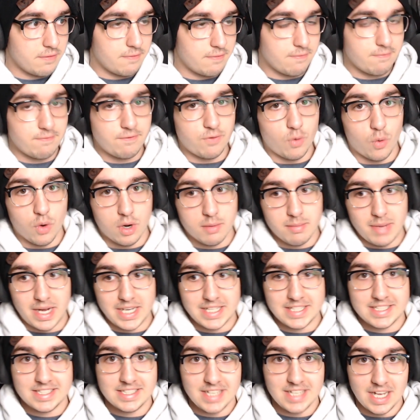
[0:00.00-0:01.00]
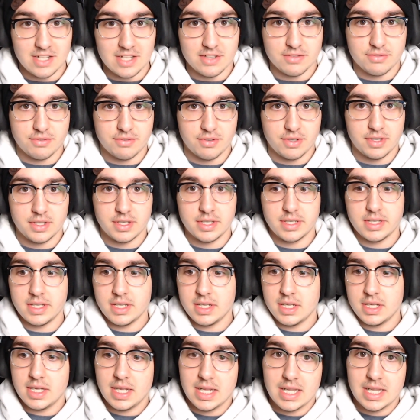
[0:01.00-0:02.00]
For Myself.
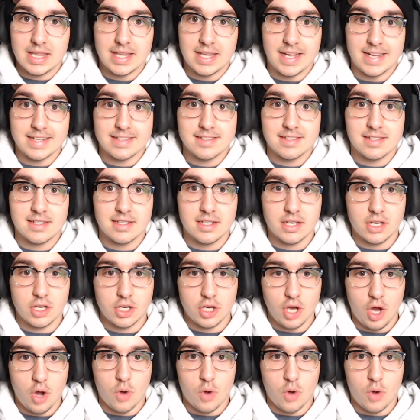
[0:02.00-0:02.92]
Let's go.